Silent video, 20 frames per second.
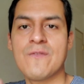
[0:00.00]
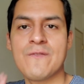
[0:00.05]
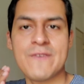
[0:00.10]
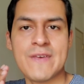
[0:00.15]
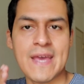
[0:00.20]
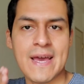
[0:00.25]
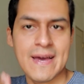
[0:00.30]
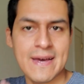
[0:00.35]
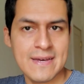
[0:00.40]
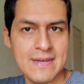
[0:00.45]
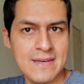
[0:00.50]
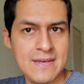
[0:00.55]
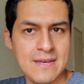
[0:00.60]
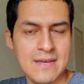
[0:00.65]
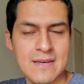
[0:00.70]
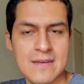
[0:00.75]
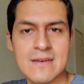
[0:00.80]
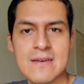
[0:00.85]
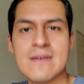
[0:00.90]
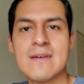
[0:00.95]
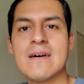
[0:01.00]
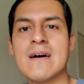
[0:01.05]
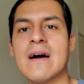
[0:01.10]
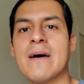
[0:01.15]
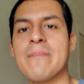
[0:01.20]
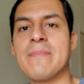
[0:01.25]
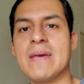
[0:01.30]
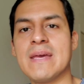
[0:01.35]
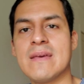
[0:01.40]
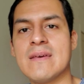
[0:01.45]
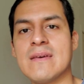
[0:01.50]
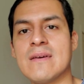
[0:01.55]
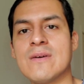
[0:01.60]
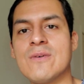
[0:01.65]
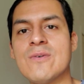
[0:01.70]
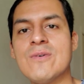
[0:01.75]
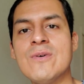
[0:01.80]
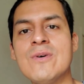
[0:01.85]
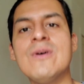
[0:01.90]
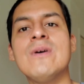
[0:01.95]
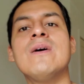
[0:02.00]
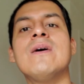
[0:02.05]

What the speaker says: viajé a México.